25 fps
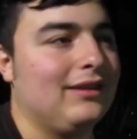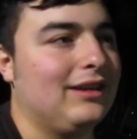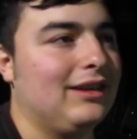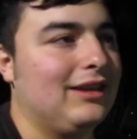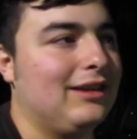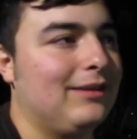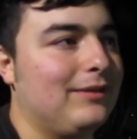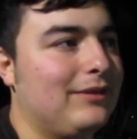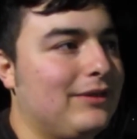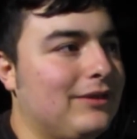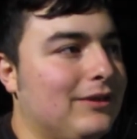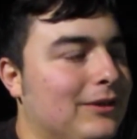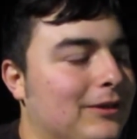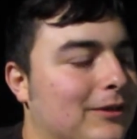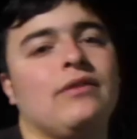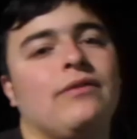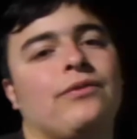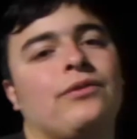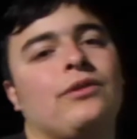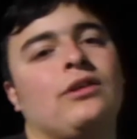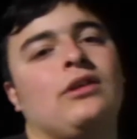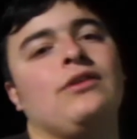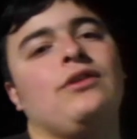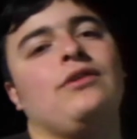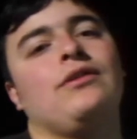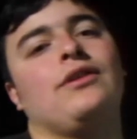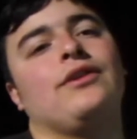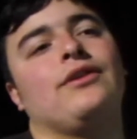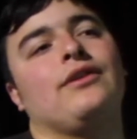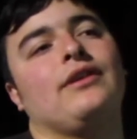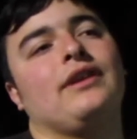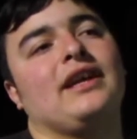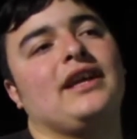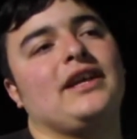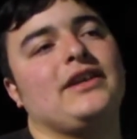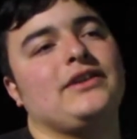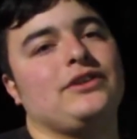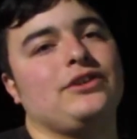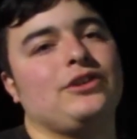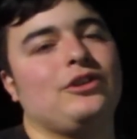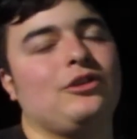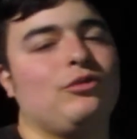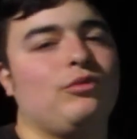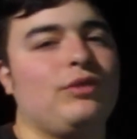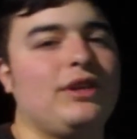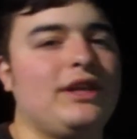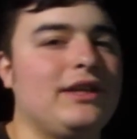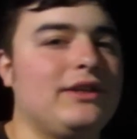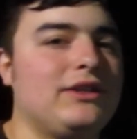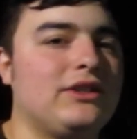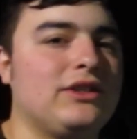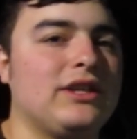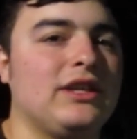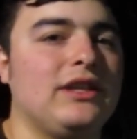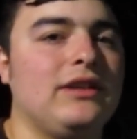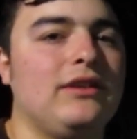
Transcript: Yeah, so for all you other guys, you know, Rich